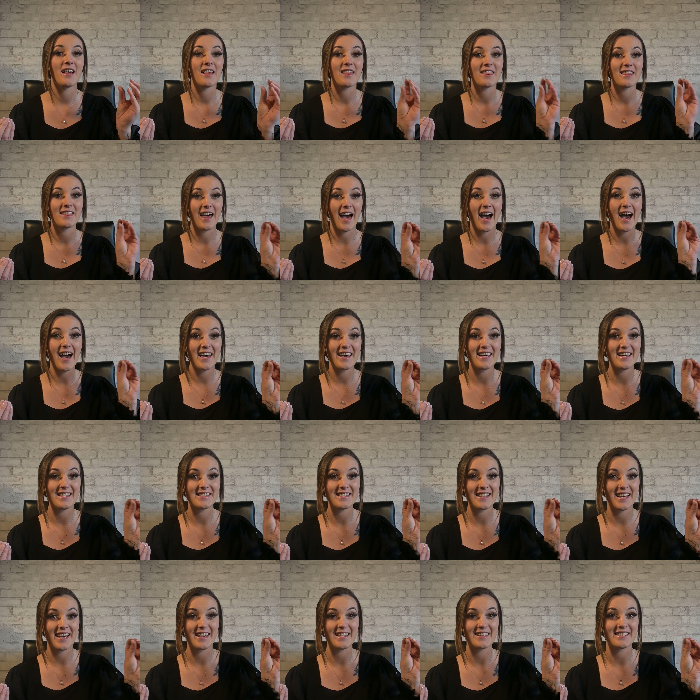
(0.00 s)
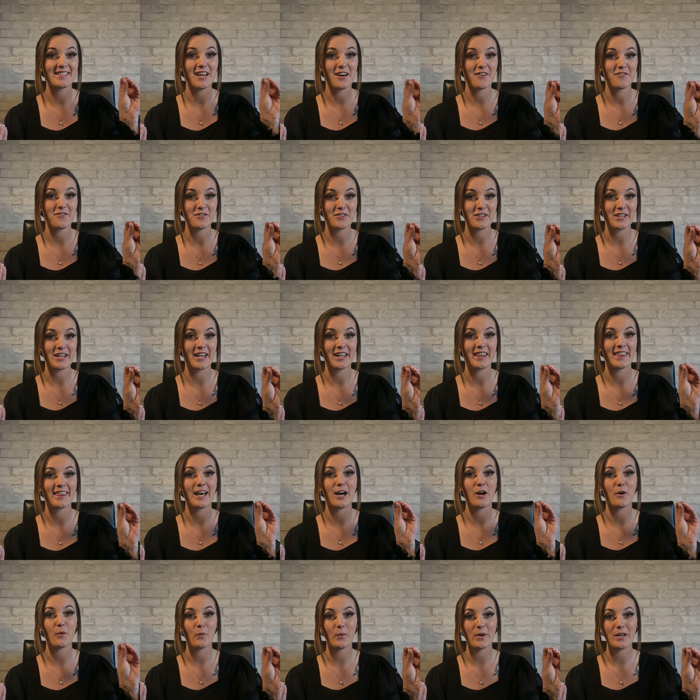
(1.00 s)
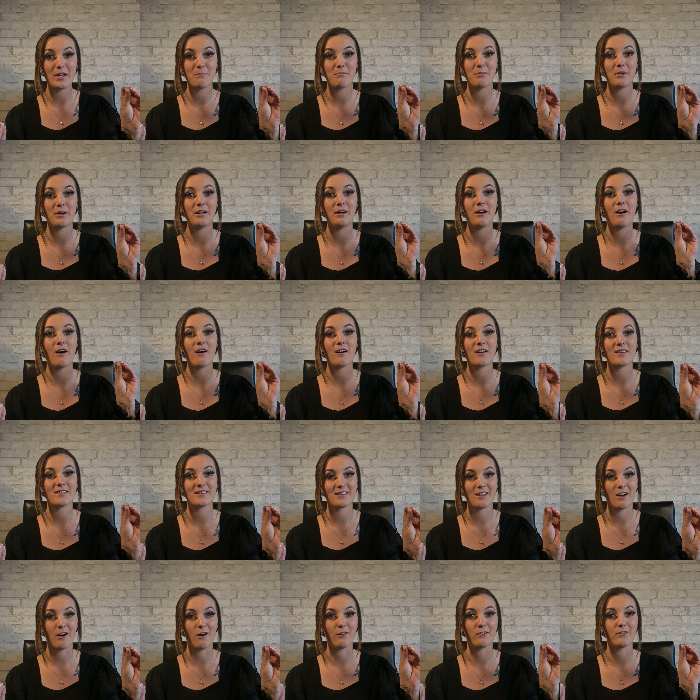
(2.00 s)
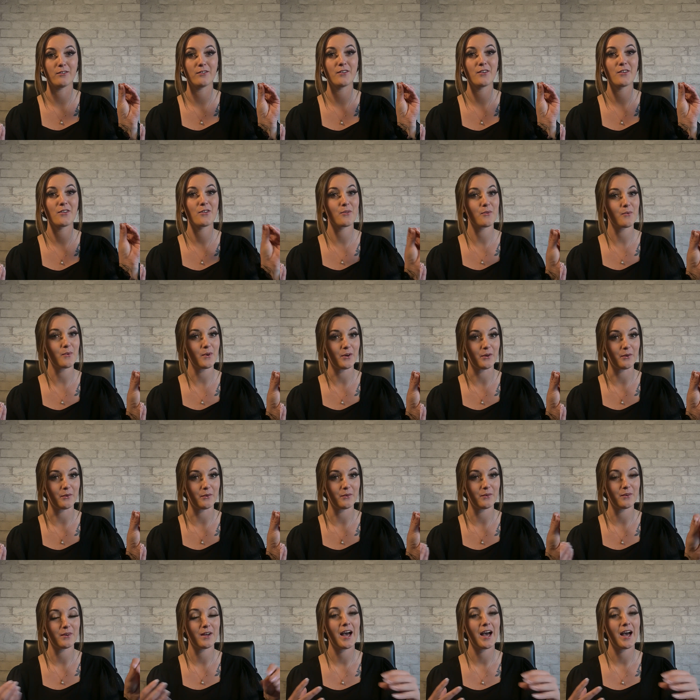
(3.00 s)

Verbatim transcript: That is a suffering that we put ourselves through.